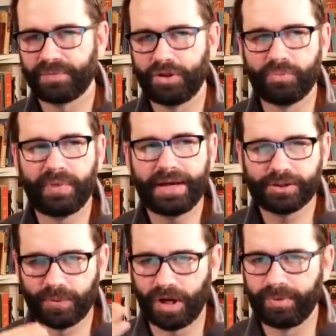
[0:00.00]
You may
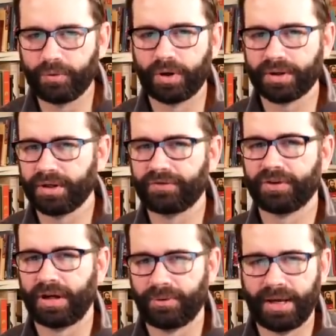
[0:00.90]
as well be working for
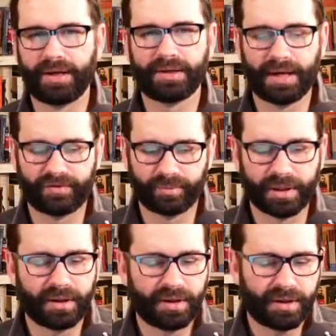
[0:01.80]
the Iranian
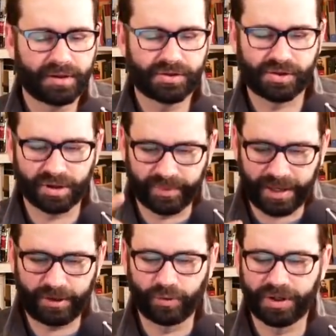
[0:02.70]
government.
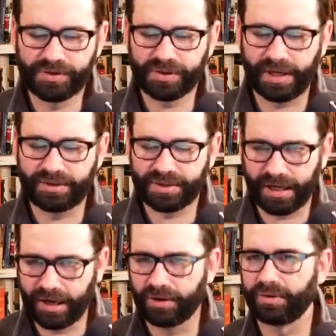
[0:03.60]
Soleimani was a
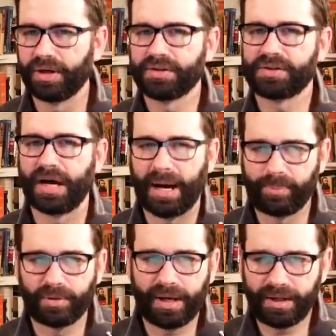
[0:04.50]
terrorist
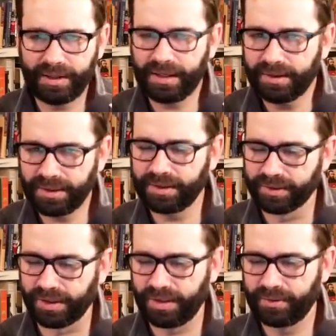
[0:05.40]
operating
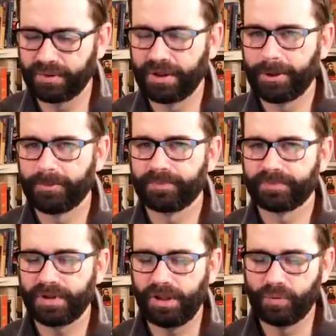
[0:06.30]
illegally
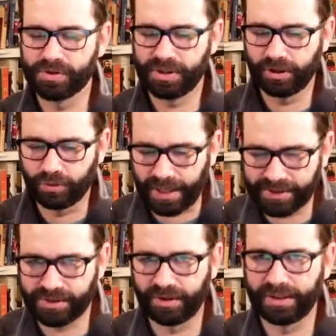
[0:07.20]
he was an
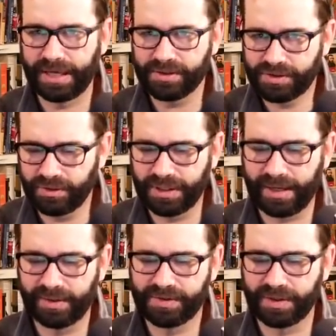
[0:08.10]
aggressor against the
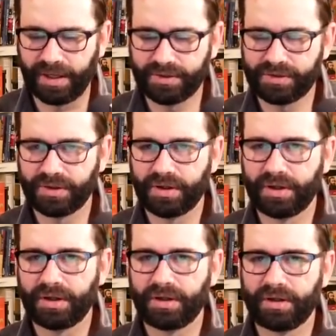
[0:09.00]
United States.
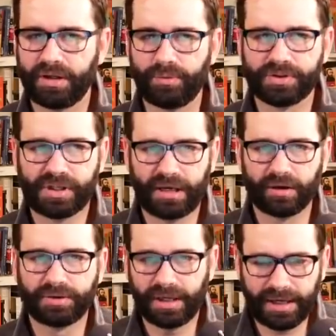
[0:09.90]
He was
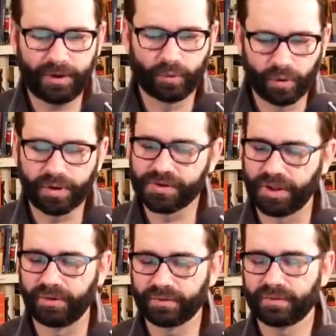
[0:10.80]
killed in a war
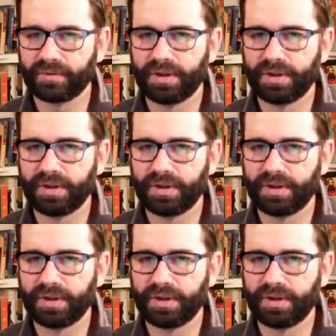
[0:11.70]
zone.